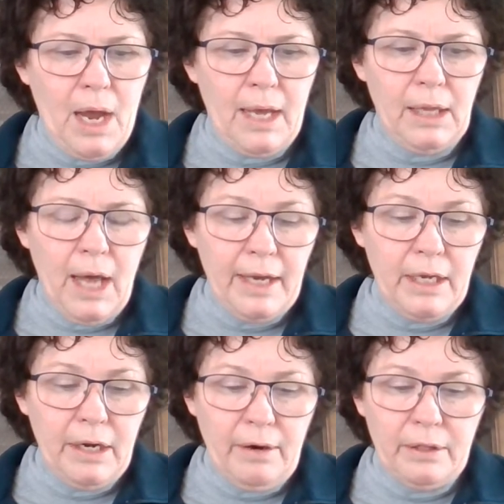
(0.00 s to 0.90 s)
I lie
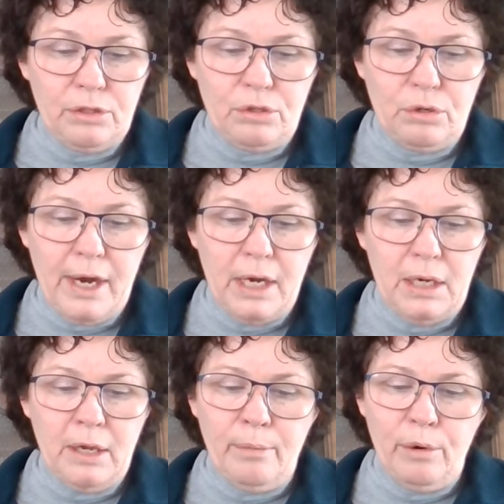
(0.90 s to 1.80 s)
here on this great
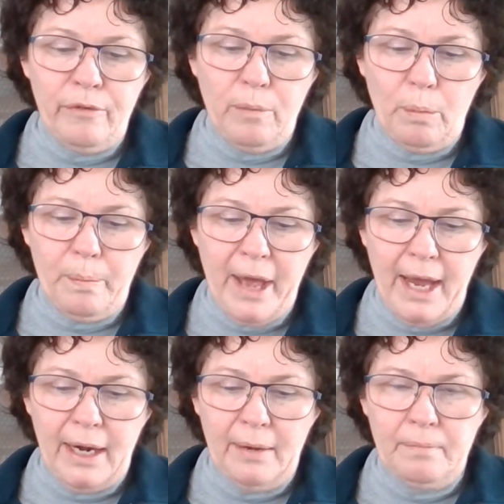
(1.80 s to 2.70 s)
immovable bed.